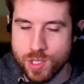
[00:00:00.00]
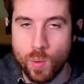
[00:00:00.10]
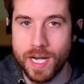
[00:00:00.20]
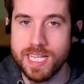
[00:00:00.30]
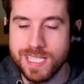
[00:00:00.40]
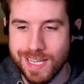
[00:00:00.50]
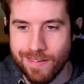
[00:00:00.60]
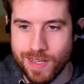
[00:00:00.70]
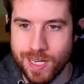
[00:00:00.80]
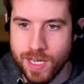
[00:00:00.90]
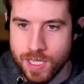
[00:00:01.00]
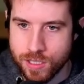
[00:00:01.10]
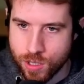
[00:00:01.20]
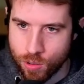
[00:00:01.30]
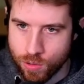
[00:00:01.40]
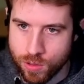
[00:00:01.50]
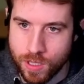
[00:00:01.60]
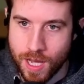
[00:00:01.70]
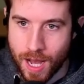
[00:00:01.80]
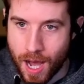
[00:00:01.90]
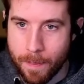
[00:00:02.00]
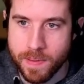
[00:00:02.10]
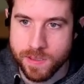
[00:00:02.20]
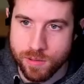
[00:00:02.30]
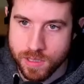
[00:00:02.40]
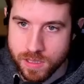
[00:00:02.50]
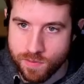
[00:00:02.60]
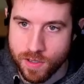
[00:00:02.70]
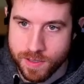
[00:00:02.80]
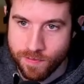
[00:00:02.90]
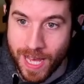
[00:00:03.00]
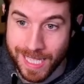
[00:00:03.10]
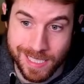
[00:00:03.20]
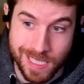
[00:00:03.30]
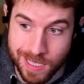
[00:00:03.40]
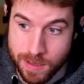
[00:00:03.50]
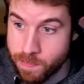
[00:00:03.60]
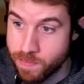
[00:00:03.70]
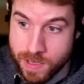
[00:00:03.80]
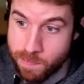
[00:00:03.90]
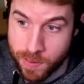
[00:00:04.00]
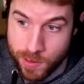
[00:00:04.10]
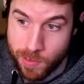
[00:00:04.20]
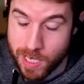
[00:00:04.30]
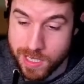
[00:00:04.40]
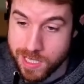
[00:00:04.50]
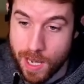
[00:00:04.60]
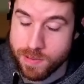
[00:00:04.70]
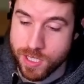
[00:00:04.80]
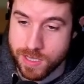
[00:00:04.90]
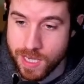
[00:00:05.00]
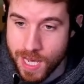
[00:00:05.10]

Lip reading: 27 total opportunities for Valentina to pull one of these options.